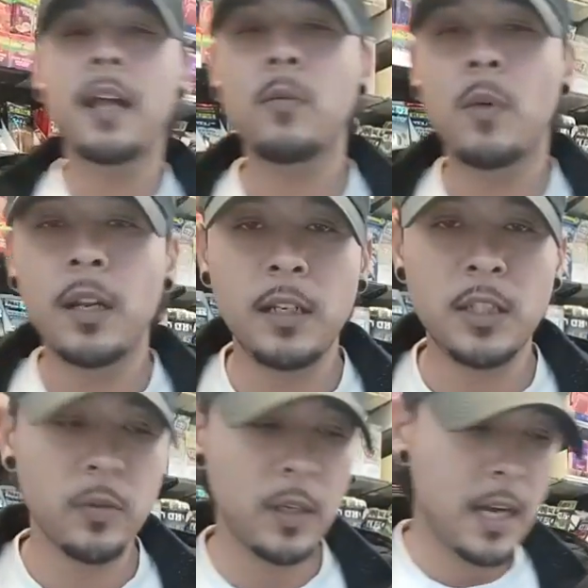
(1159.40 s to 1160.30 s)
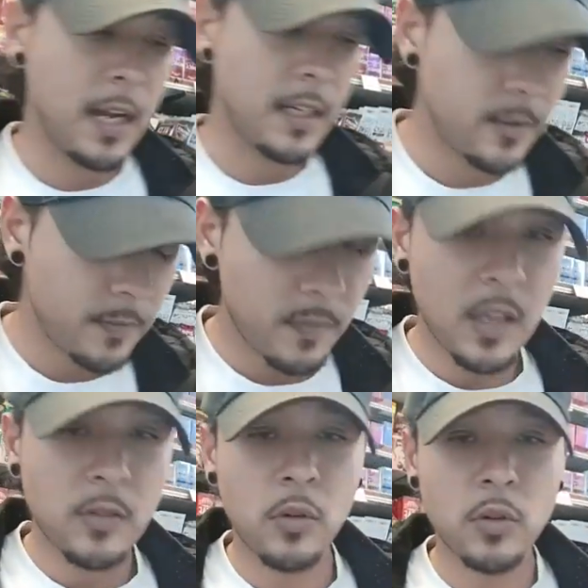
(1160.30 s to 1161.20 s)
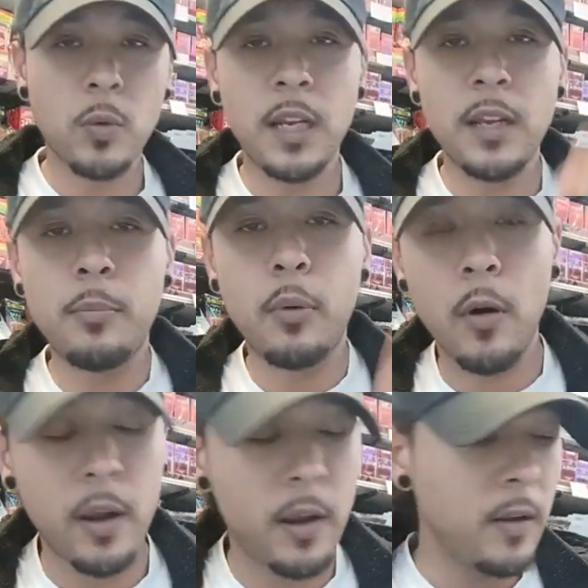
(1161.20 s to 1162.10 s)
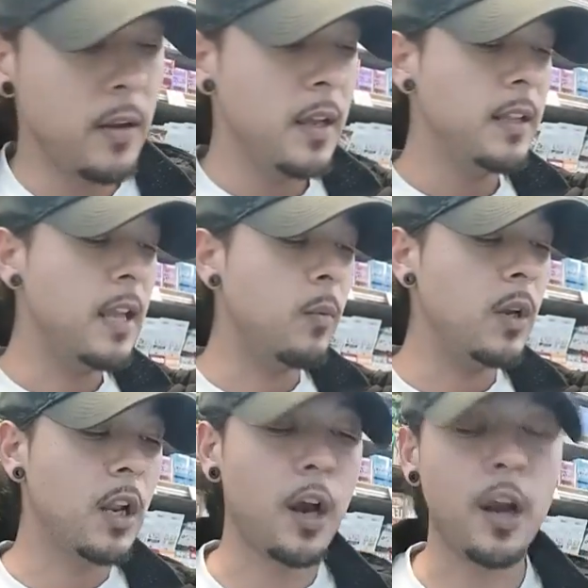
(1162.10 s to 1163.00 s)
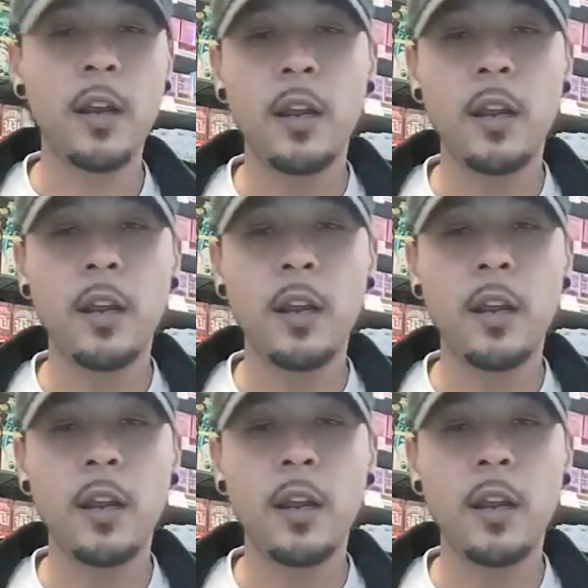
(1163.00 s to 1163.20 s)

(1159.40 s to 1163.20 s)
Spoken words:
one of these 3 guys. So it's really important that we learn